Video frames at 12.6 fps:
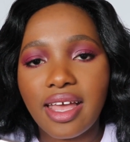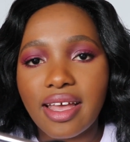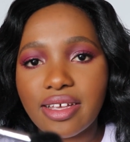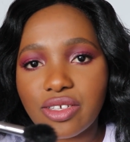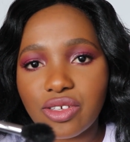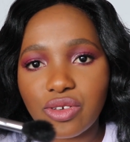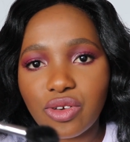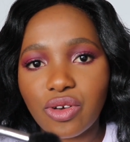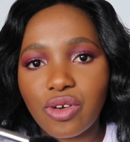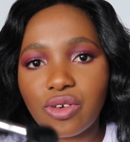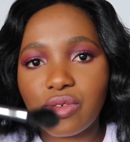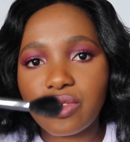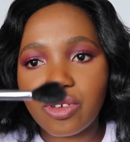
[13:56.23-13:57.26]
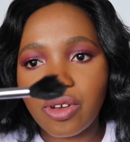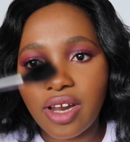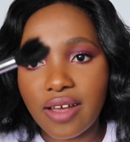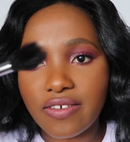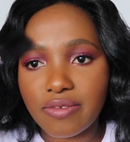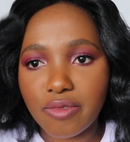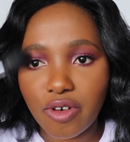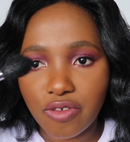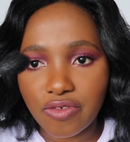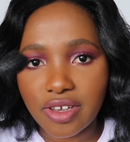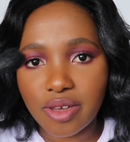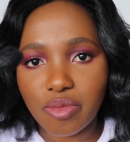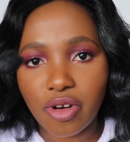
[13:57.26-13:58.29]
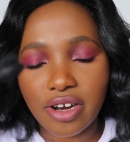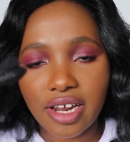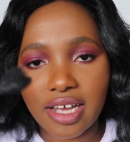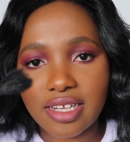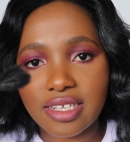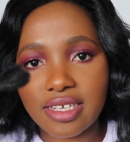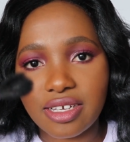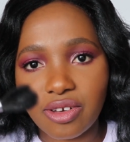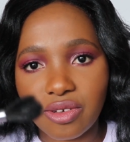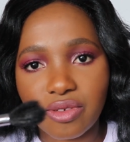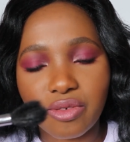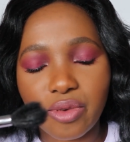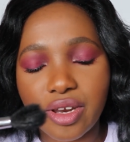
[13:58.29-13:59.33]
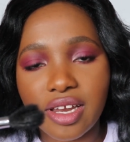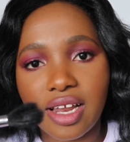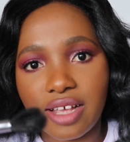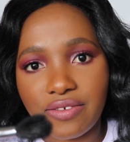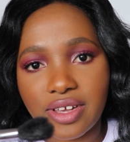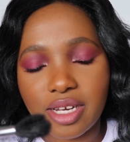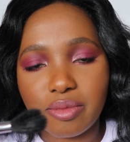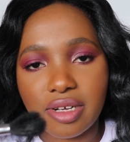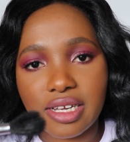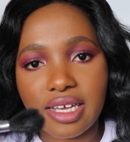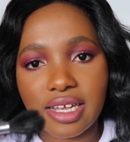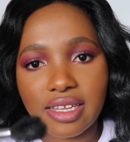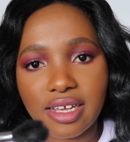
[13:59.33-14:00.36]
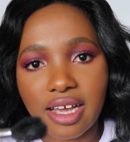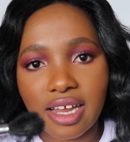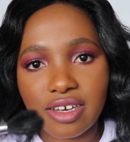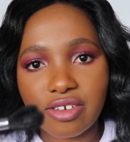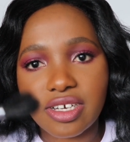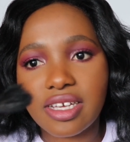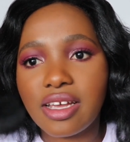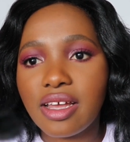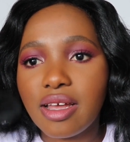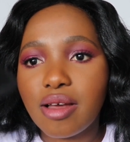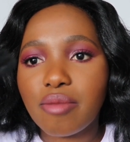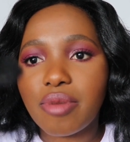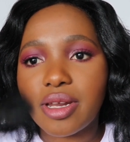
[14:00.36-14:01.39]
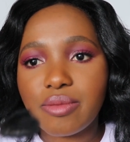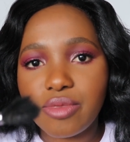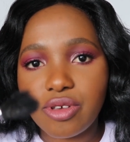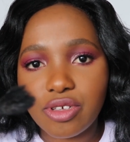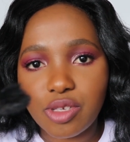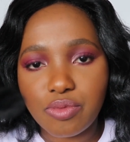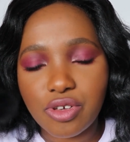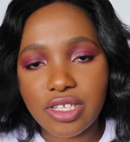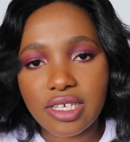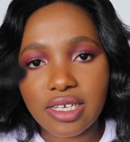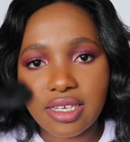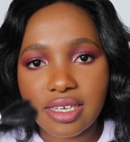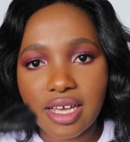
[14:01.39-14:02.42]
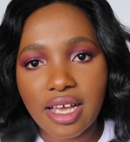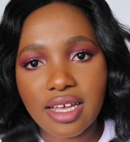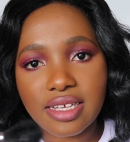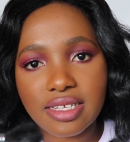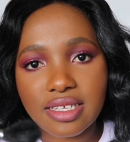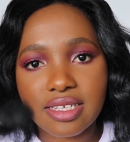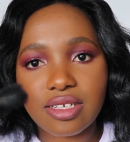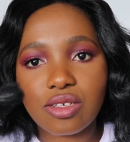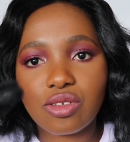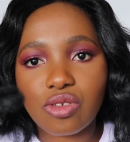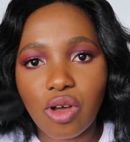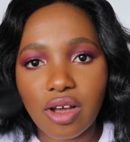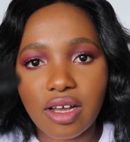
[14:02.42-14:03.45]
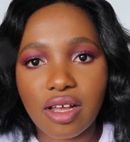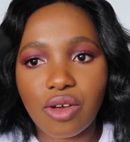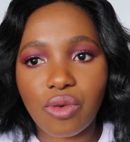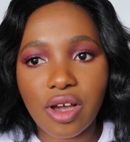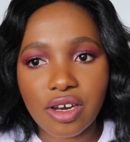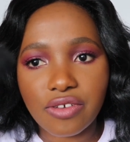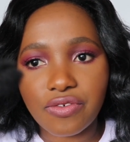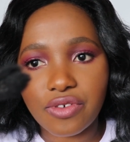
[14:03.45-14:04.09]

As you know, we don't have Morphe products, readily available in the country, but Muse Beauty does stock quite